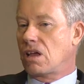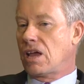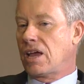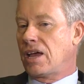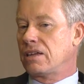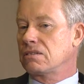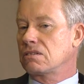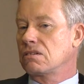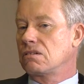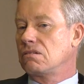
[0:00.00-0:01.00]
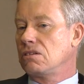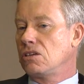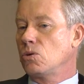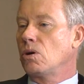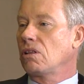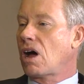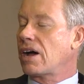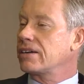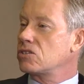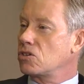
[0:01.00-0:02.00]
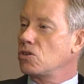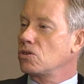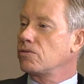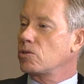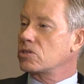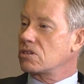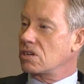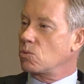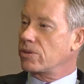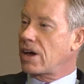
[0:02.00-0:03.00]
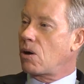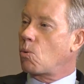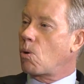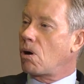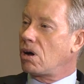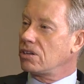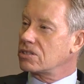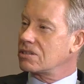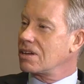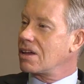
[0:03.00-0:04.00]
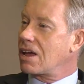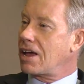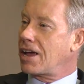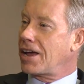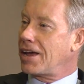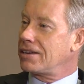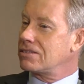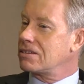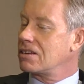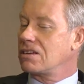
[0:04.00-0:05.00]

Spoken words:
And ULI is a university without walls, and